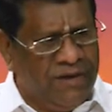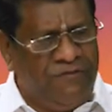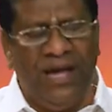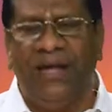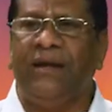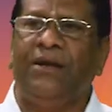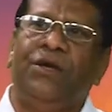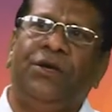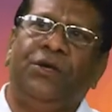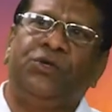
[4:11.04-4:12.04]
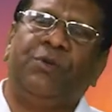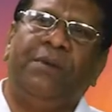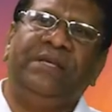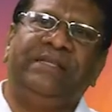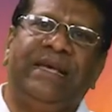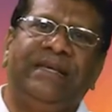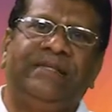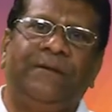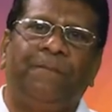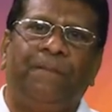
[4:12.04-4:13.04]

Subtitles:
where Swami says